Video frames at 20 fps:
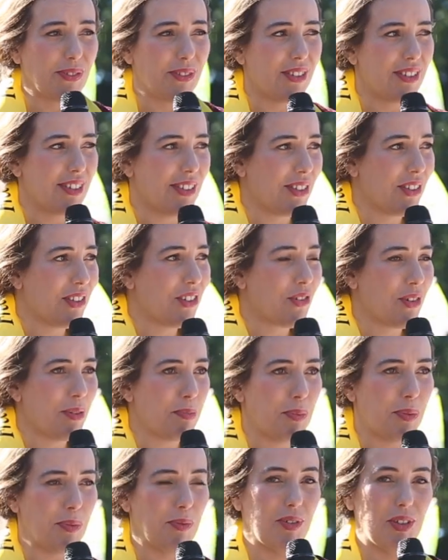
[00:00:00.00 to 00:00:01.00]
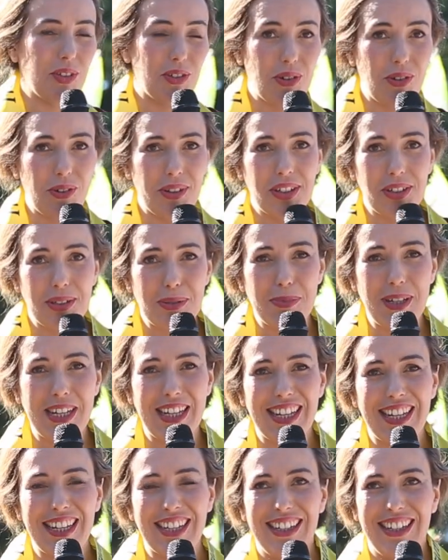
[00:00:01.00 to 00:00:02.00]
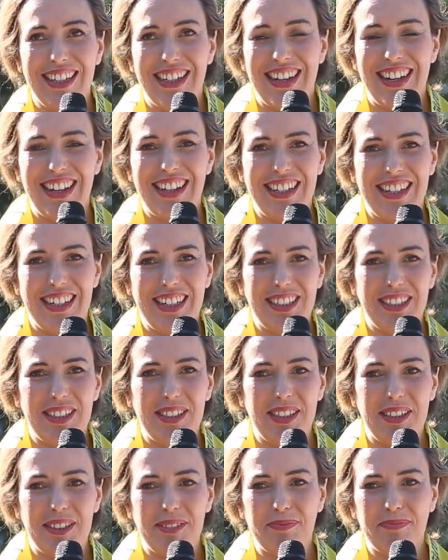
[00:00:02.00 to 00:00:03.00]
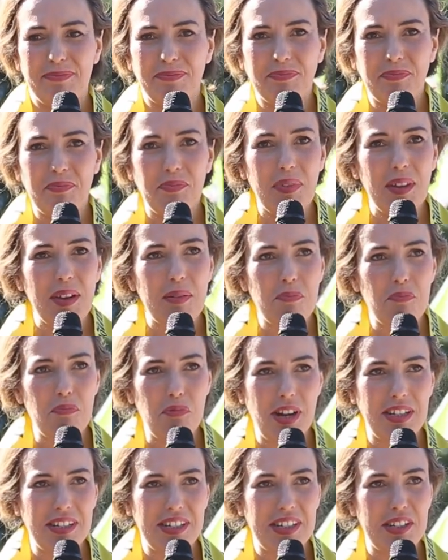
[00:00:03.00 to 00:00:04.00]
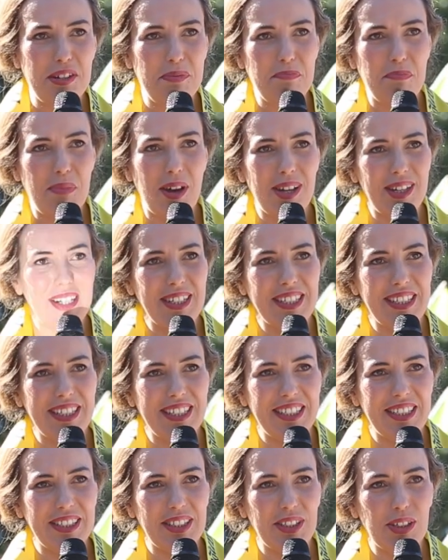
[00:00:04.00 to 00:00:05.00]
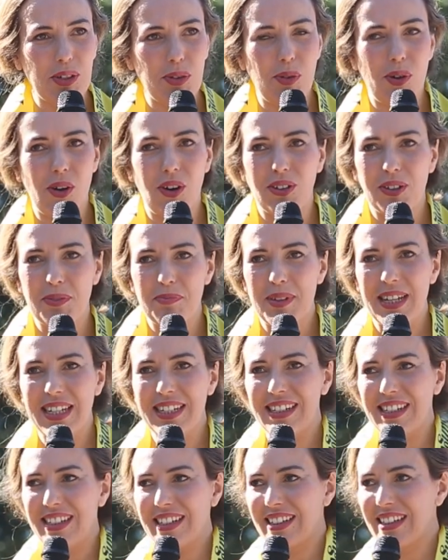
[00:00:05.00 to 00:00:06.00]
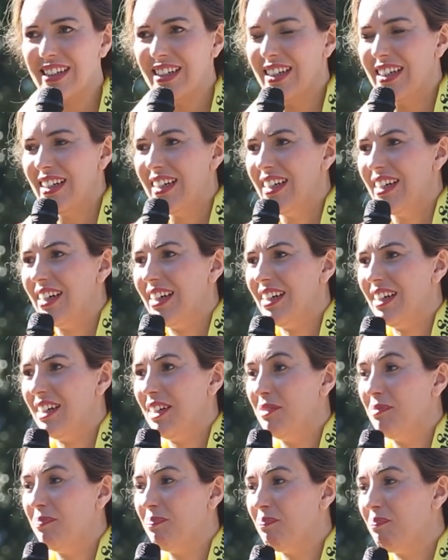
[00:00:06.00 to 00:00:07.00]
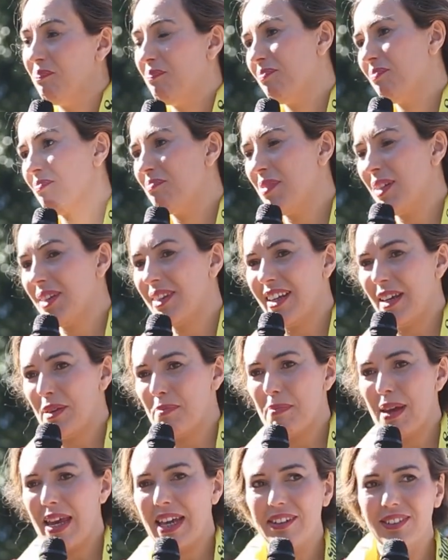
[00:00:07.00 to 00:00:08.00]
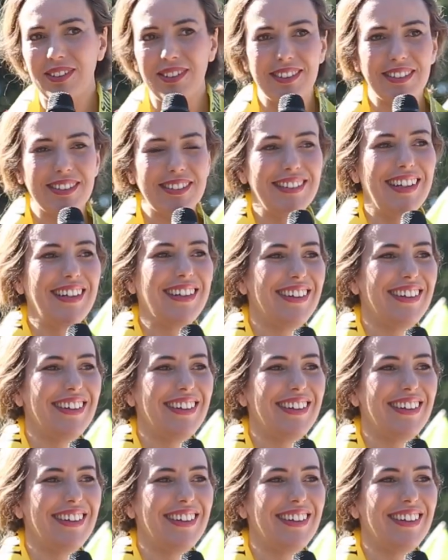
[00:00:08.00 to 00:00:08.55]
for this trip was going to be President Biden and the Quad meeting, but they bailed.